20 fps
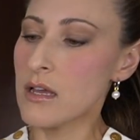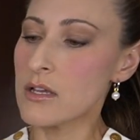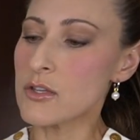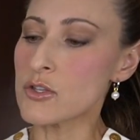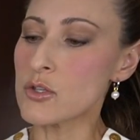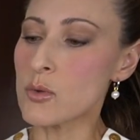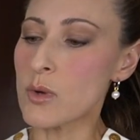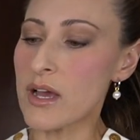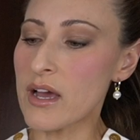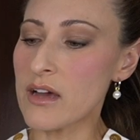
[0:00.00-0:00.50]

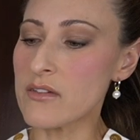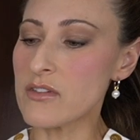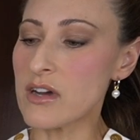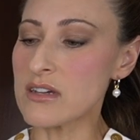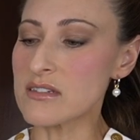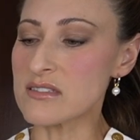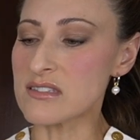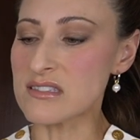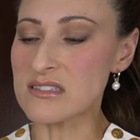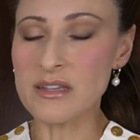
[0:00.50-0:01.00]
You have
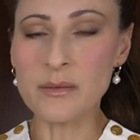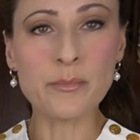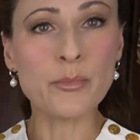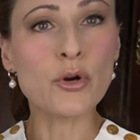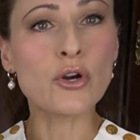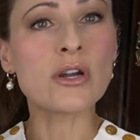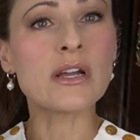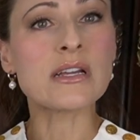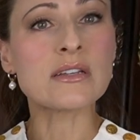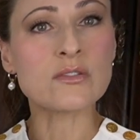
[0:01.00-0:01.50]
a
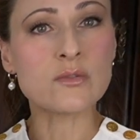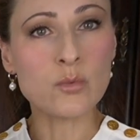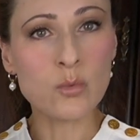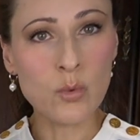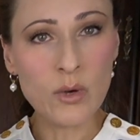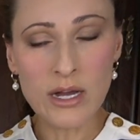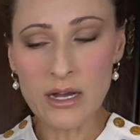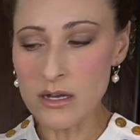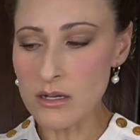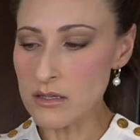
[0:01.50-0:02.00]
zipper as
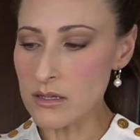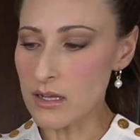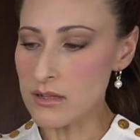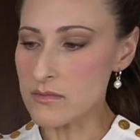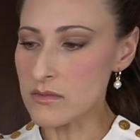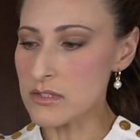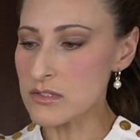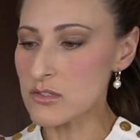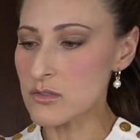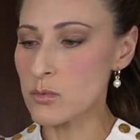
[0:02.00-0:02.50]
well on
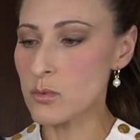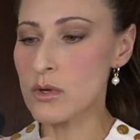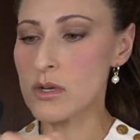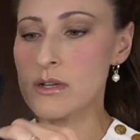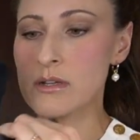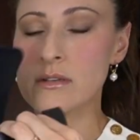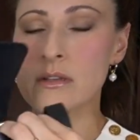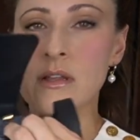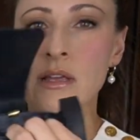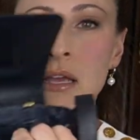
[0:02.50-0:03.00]
this
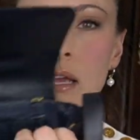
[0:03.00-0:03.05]
one,